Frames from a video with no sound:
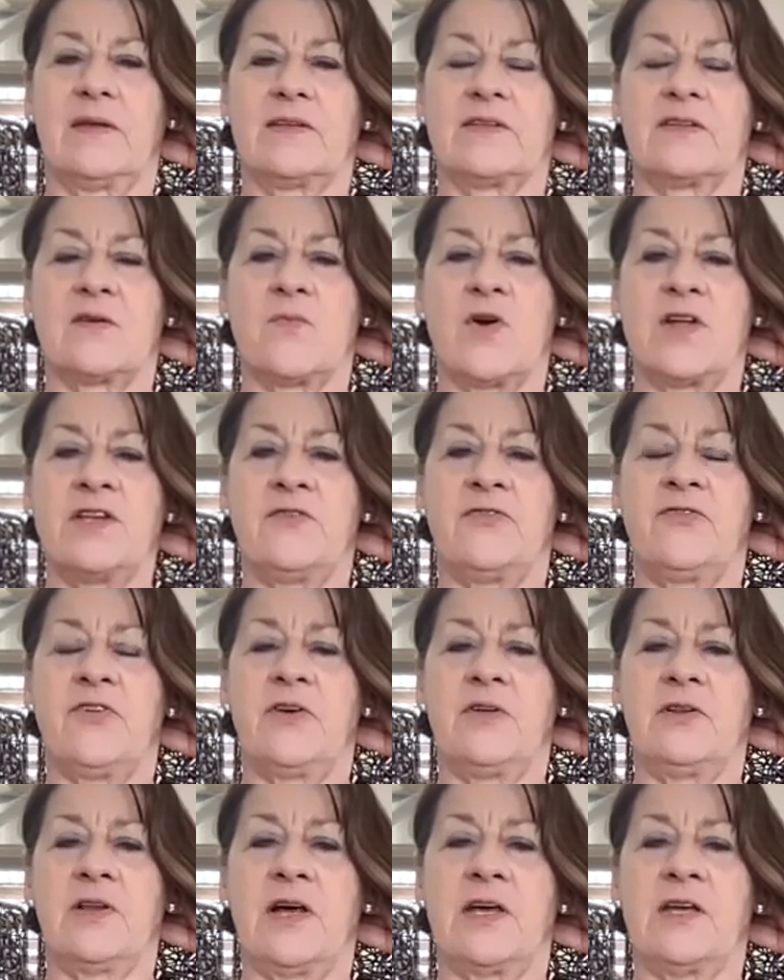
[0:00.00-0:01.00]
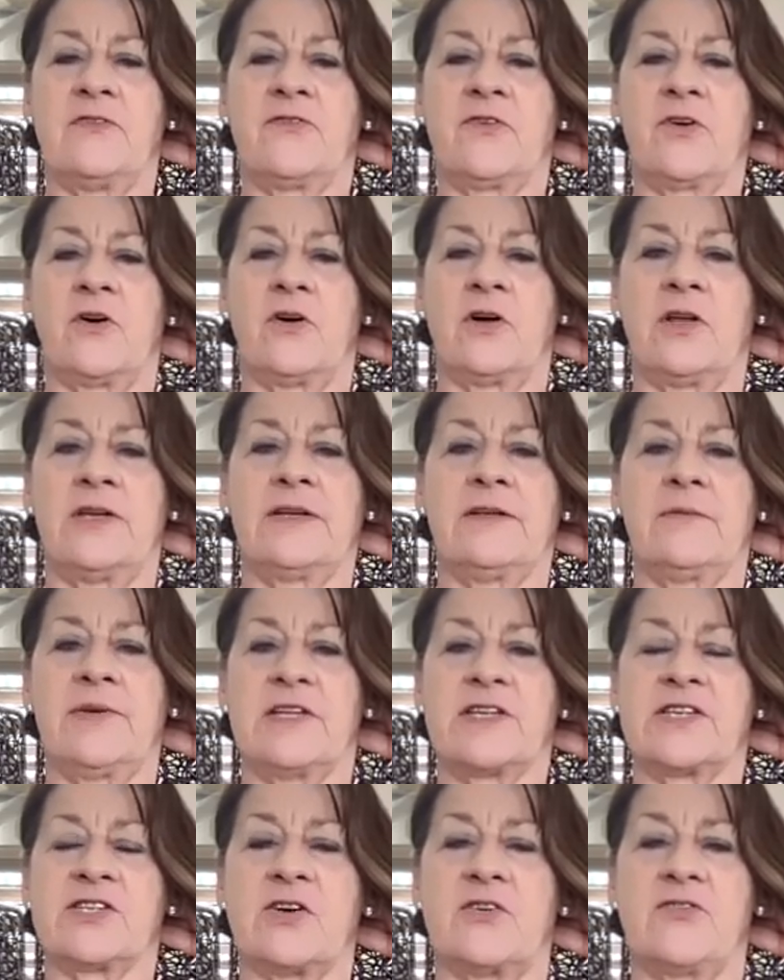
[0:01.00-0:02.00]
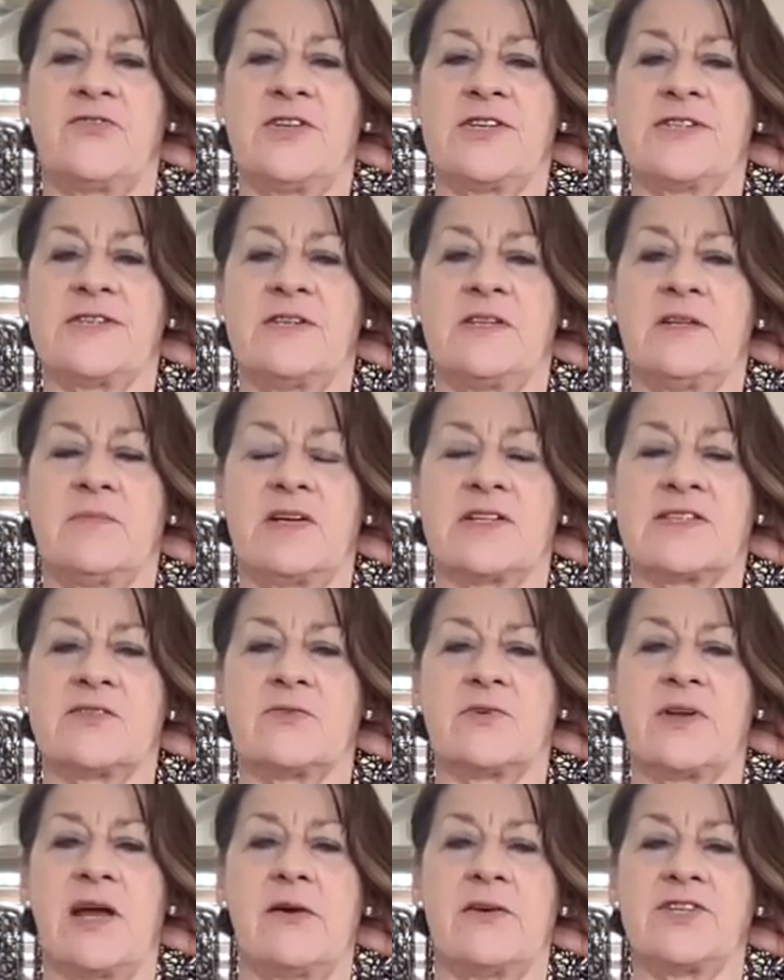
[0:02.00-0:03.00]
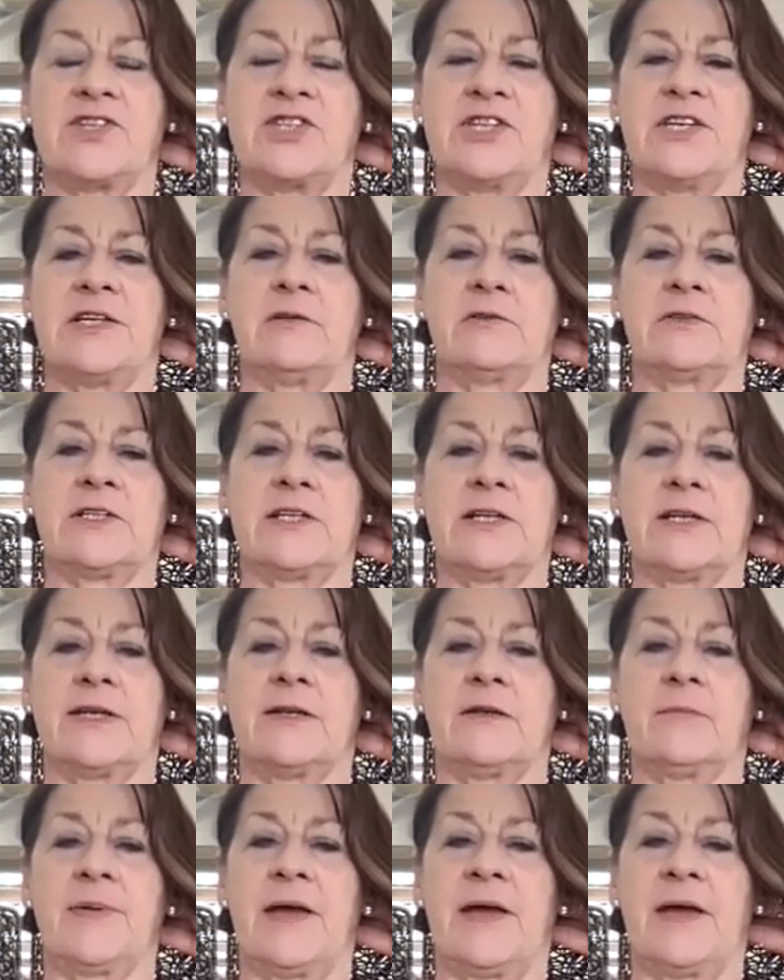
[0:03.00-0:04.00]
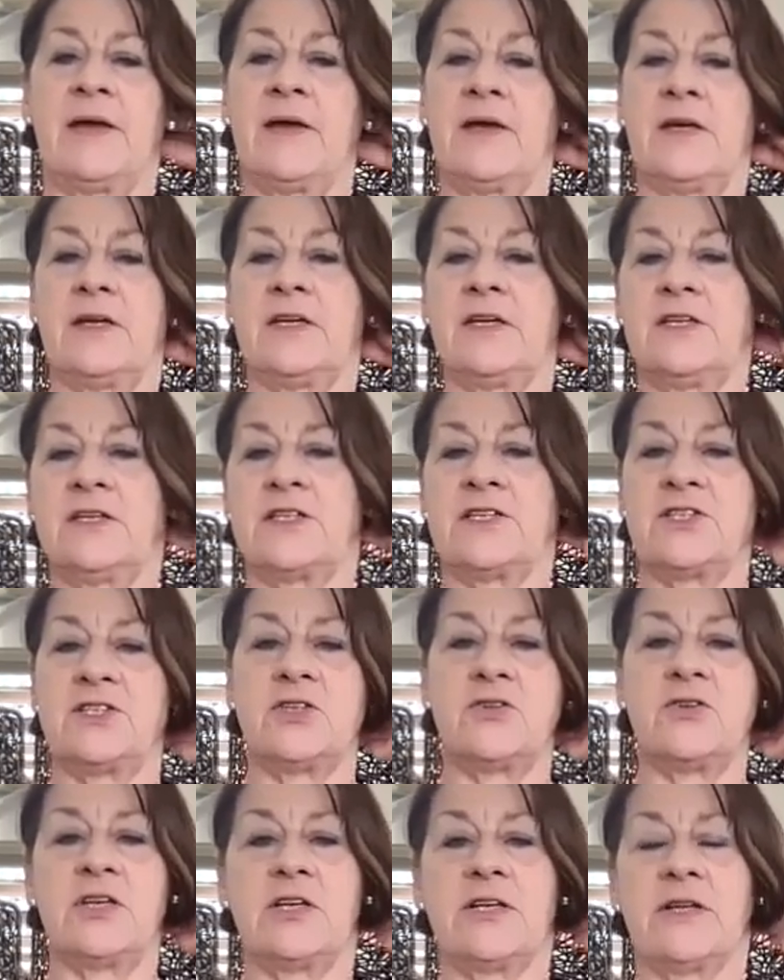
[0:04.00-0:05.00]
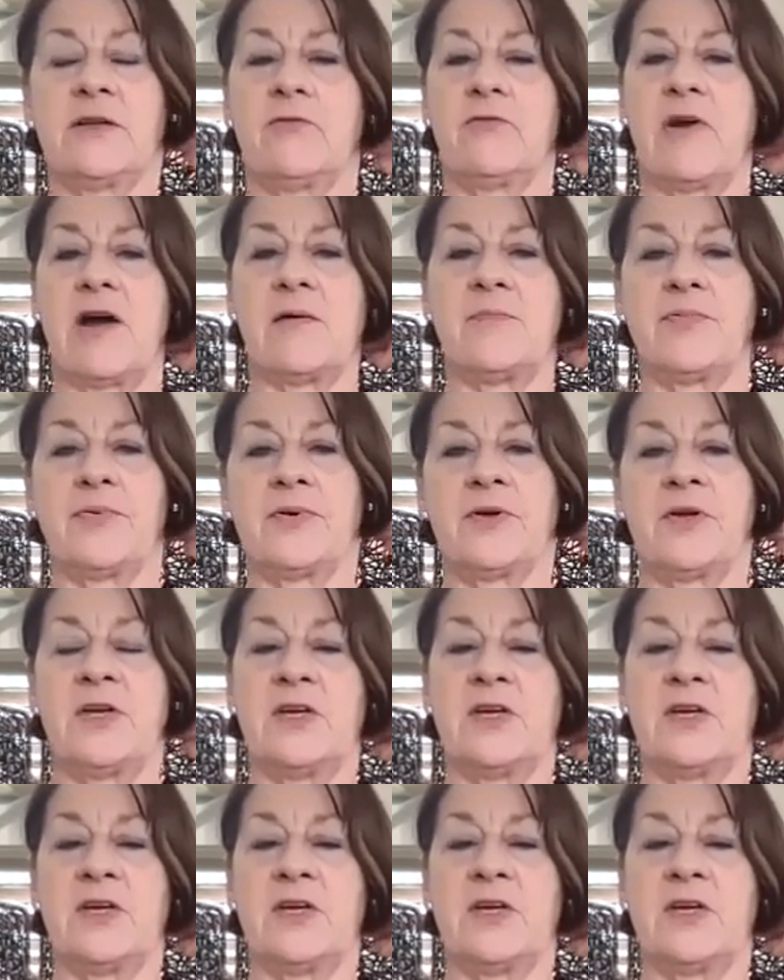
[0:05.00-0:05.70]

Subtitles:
So when you feel like you've got a little bit of softness in the muscle now, it's yielded a little bit, you just do your little rub.